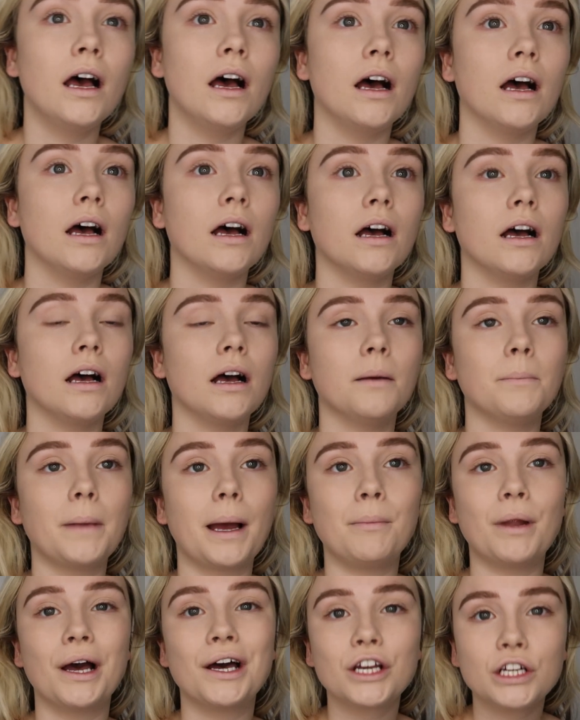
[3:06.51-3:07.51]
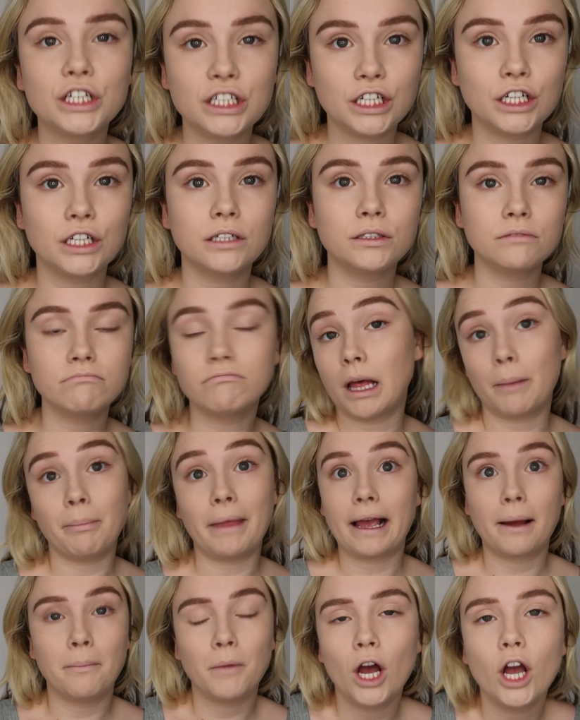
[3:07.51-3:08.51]
I'm not
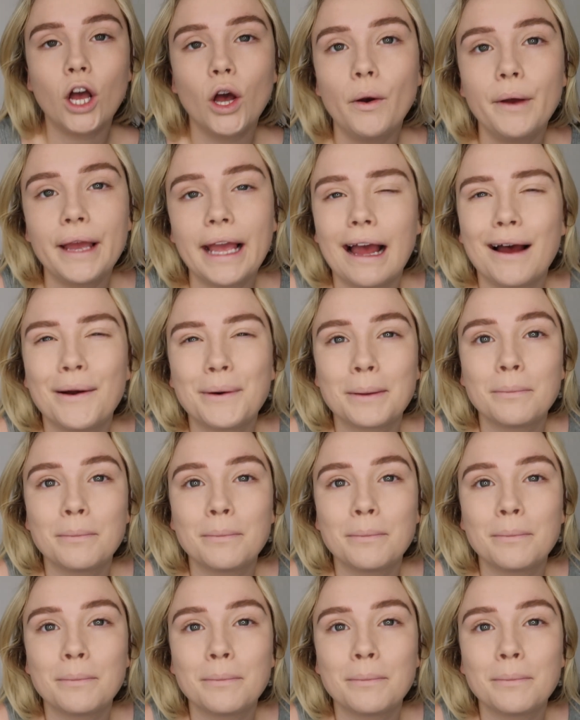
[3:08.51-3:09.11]
going out.